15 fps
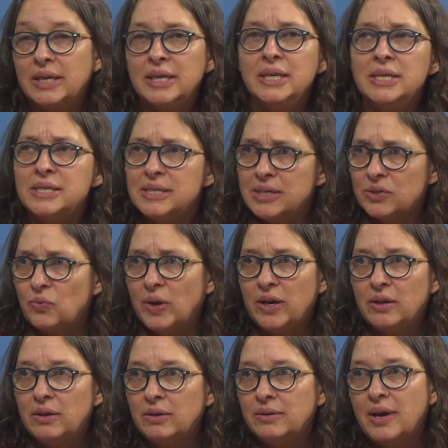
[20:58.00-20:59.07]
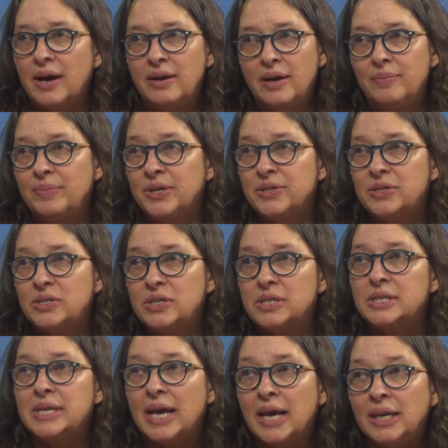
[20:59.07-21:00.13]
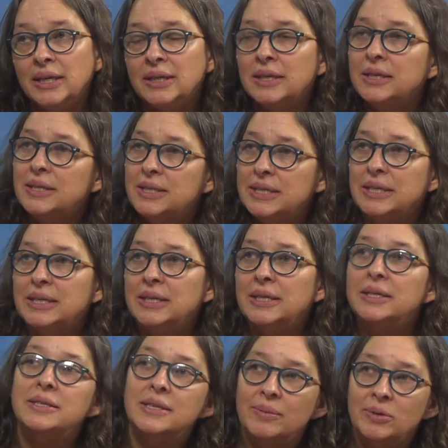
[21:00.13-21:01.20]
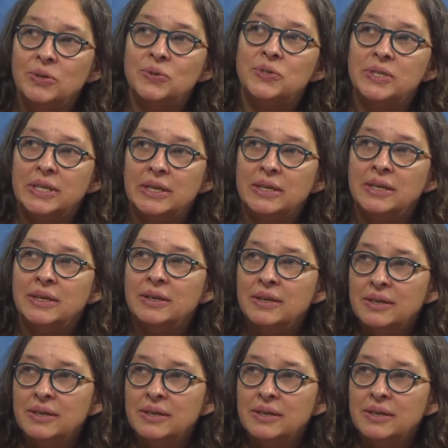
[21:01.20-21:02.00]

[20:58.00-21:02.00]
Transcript: the easiest way to look that up is just NTWC.